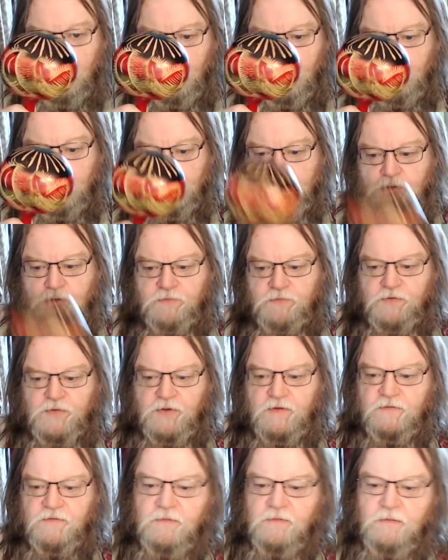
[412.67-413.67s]
two of
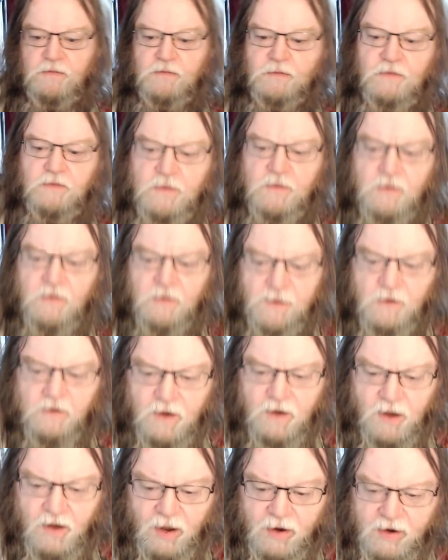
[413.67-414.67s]
these.
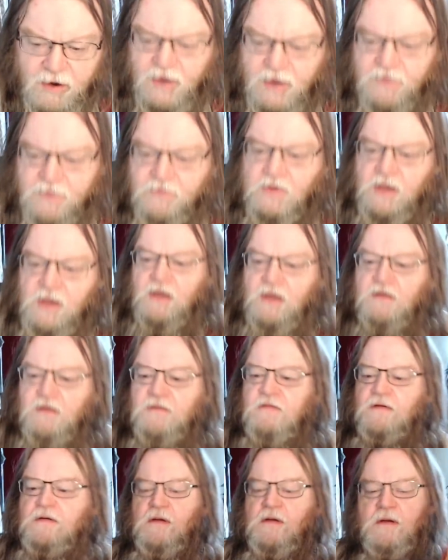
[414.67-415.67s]
I got these